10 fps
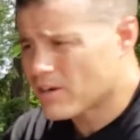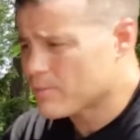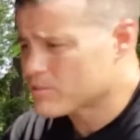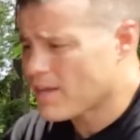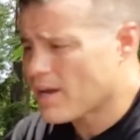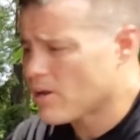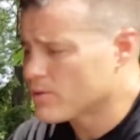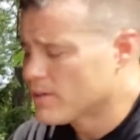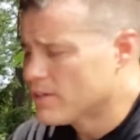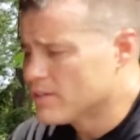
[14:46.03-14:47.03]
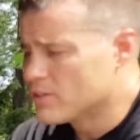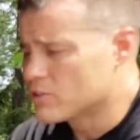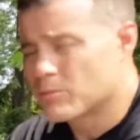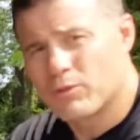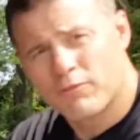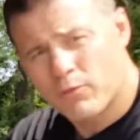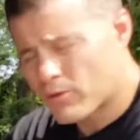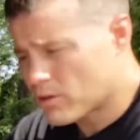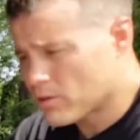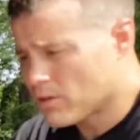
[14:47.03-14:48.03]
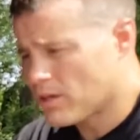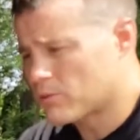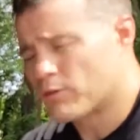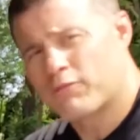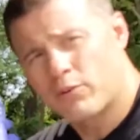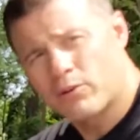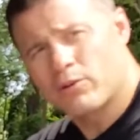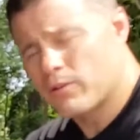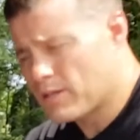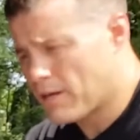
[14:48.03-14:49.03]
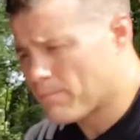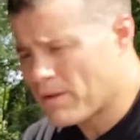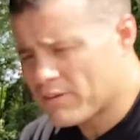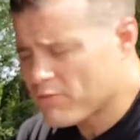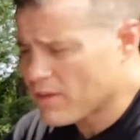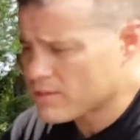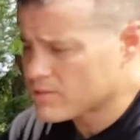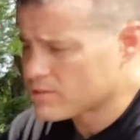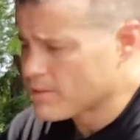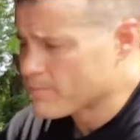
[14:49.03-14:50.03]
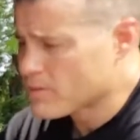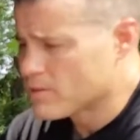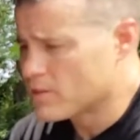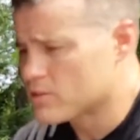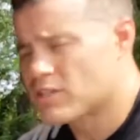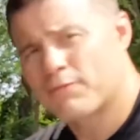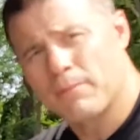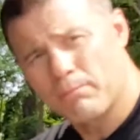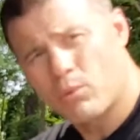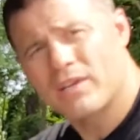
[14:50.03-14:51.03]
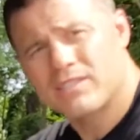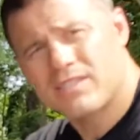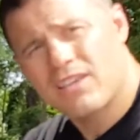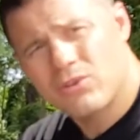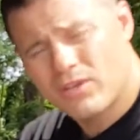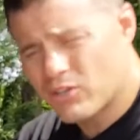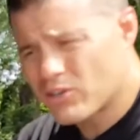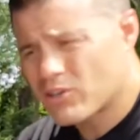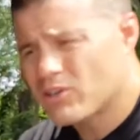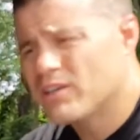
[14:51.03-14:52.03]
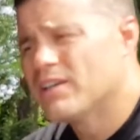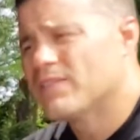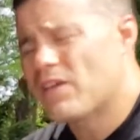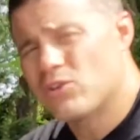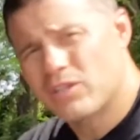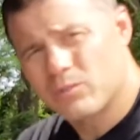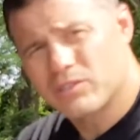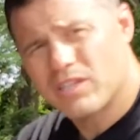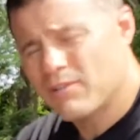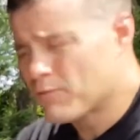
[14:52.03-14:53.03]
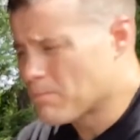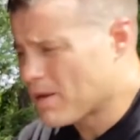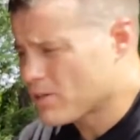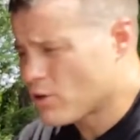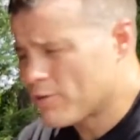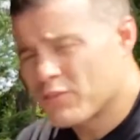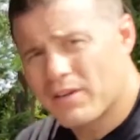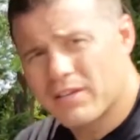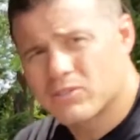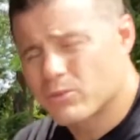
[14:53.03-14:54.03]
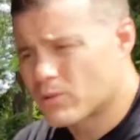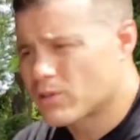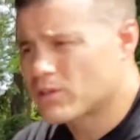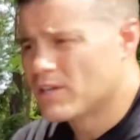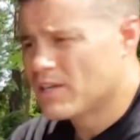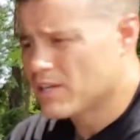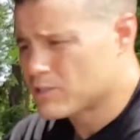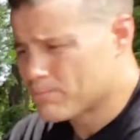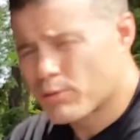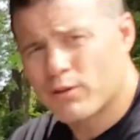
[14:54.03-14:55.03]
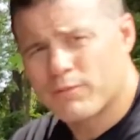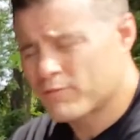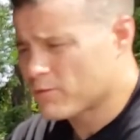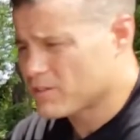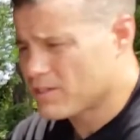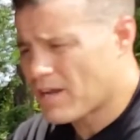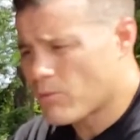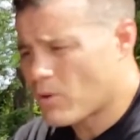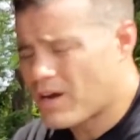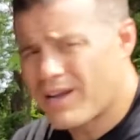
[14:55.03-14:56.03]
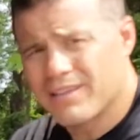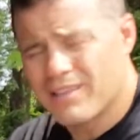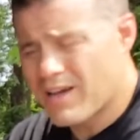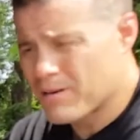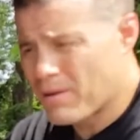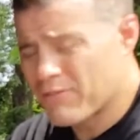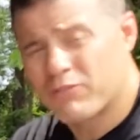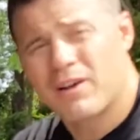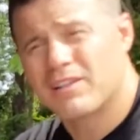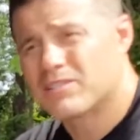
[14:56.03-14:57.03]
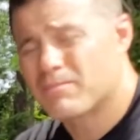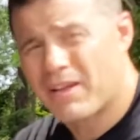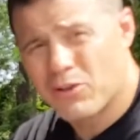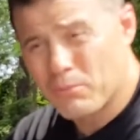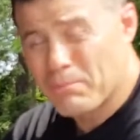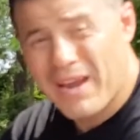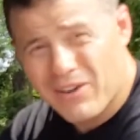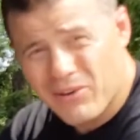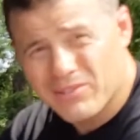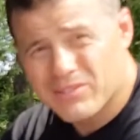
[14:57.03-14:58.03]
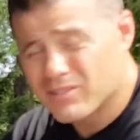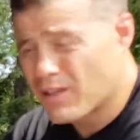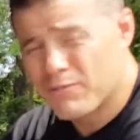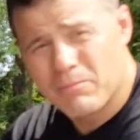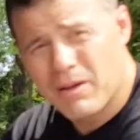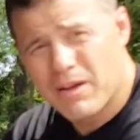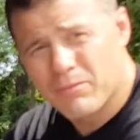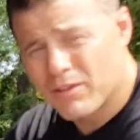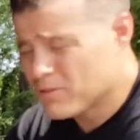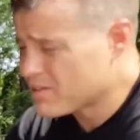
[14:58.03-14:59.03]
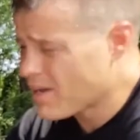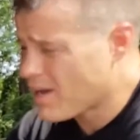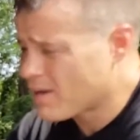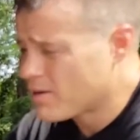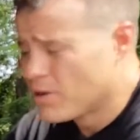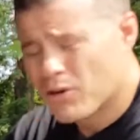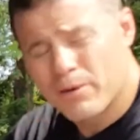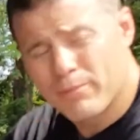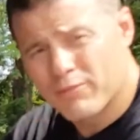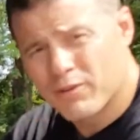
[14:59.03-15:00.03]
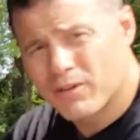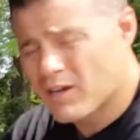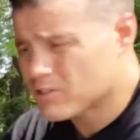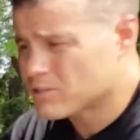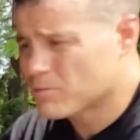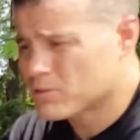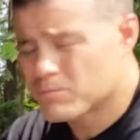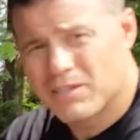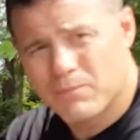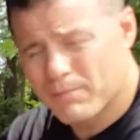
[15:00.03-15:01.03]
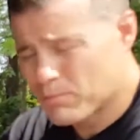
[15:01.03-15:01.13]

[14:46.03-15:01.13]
comes out, there's some referral benefits, there's different points that you can earn, that you can redeem for money off your next order. It's perfect for DIY. A lot of my friends, my own parents, love you mom, love you dad, our preferred customers, many of my